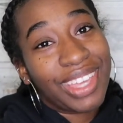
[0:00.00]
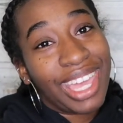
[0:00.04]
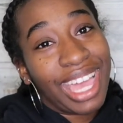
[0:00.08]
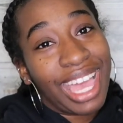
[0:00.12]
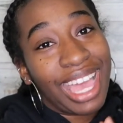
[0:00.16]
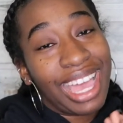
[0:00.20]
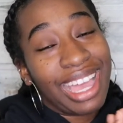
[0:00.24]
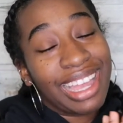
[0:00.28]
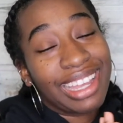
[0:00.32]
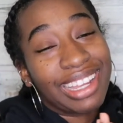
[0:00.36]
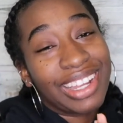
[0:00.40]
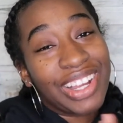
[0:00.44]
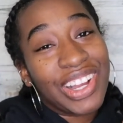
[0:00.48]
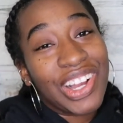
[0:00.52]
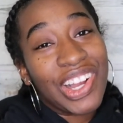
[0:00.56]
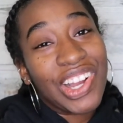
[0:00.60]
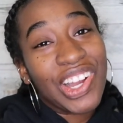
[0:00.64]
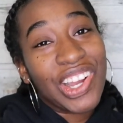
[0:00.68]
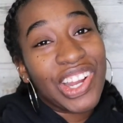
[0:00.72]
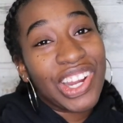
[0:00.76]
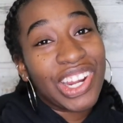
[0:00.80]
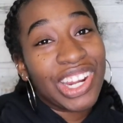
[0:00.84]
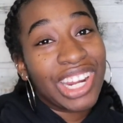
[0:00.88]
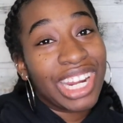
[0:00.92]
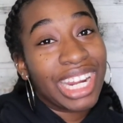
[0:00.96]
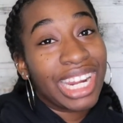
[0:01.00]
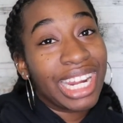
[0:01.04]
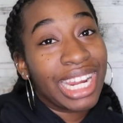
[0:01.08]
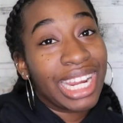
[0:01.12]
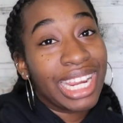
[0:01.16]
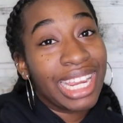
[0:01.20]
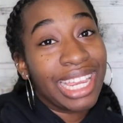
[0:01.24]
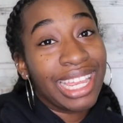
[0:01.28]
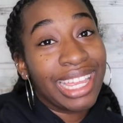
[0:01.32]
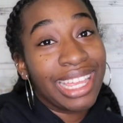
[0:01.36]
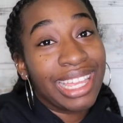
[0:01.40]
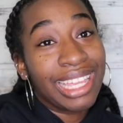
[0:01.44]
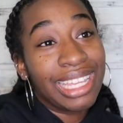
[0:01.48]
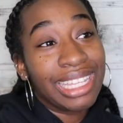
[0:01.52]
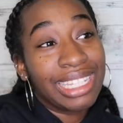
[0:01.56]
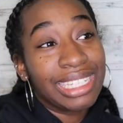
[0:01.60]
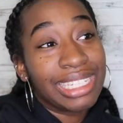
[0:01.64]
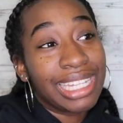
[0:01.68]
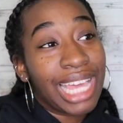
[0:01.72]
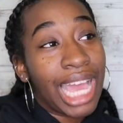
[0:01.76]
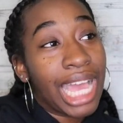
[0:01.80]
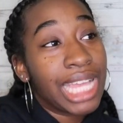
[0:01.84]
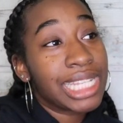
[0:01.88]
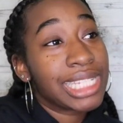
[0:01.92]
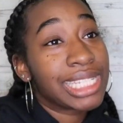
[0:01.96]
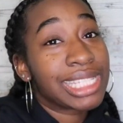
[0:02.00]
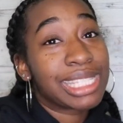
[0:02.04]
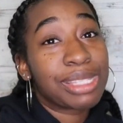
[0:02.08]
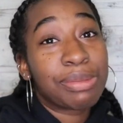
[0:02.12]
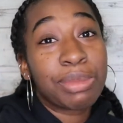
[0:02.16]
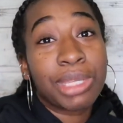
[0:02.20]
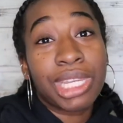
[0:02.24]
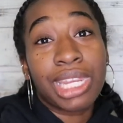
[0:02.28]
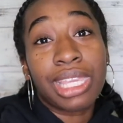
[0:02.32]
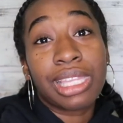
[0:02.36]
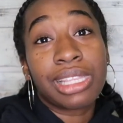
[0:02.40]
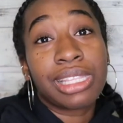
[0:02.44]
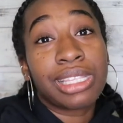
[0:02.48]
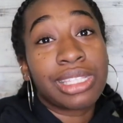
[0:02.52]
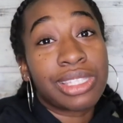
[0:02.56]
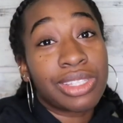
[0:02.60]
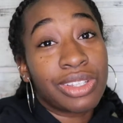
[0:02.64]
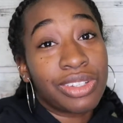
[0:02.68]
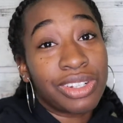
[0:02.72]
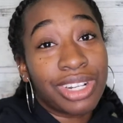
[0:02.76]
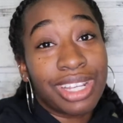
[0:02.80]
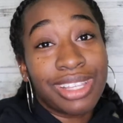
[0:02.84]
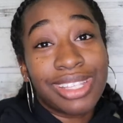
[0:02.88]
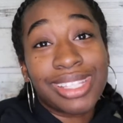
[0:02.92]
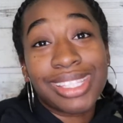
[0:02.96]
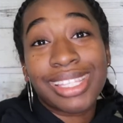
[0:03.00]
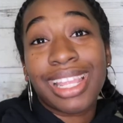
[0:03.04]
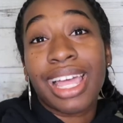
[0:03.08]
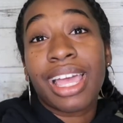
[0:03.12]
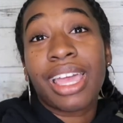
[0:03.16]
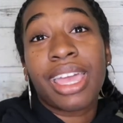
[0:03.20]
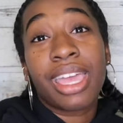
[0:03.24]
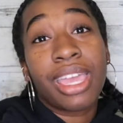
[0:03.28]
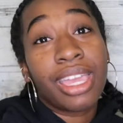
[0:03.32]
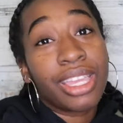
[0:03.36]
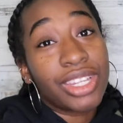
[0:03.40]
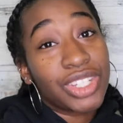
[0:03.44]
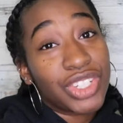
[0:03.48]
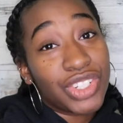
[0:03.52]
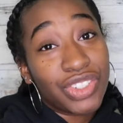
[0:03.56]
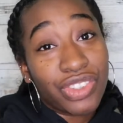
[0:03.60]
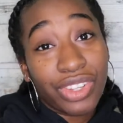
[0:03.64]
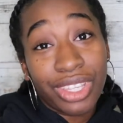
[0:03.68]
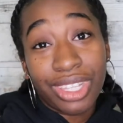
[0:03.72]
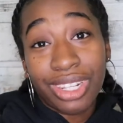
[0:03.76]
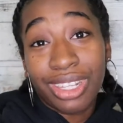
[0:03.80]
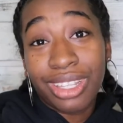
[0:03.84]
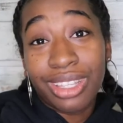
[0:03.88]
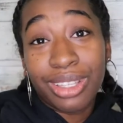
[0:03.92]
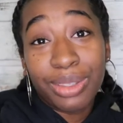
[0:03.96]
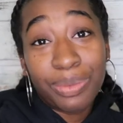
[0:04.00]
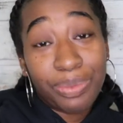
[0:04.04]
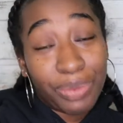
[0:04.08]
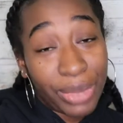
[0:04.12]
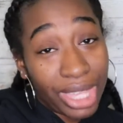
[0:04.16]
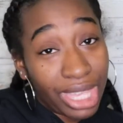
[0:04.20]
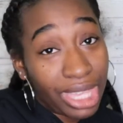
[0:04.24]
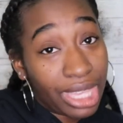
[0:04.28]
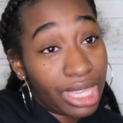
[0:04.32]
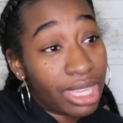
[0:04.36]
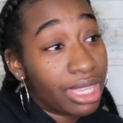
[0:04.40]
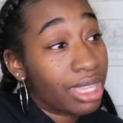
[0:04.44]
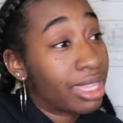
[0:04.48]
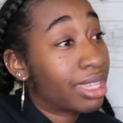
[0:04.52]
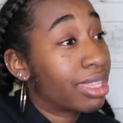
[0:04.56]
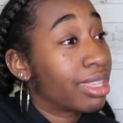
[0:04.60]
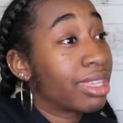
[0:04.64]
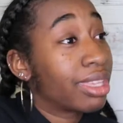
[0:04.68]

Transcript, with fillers: i called her and i just immediately told her i was like hey straight up hey,